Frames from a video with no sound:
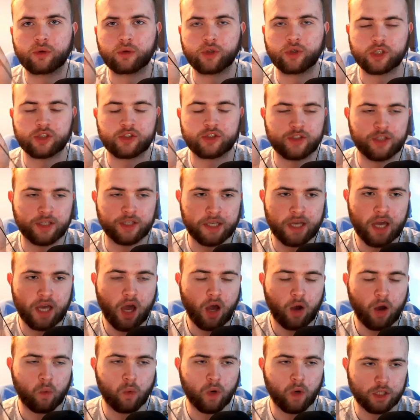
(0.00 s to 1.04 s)
just to see
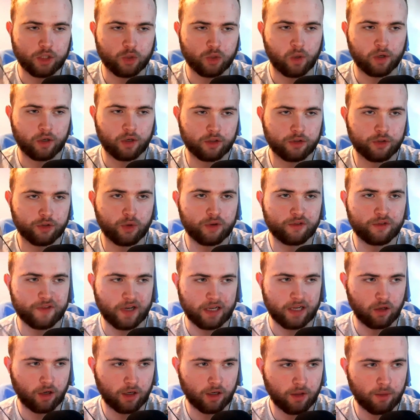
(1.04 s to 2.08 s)
which one I do in
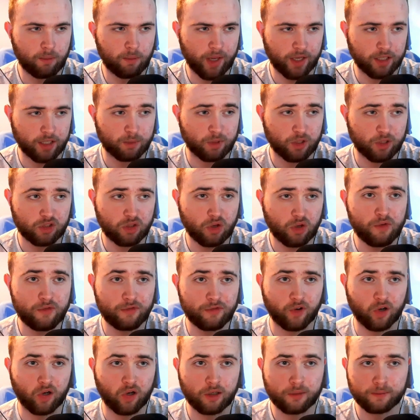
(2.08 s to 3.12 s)
fact like the best. But so
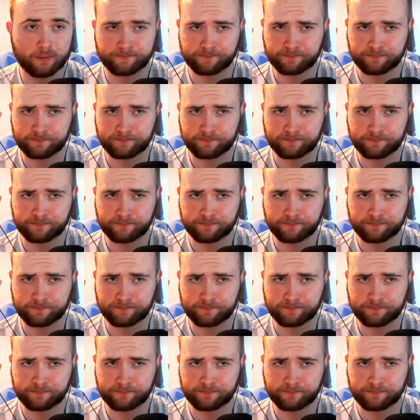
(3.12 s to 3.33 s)
far,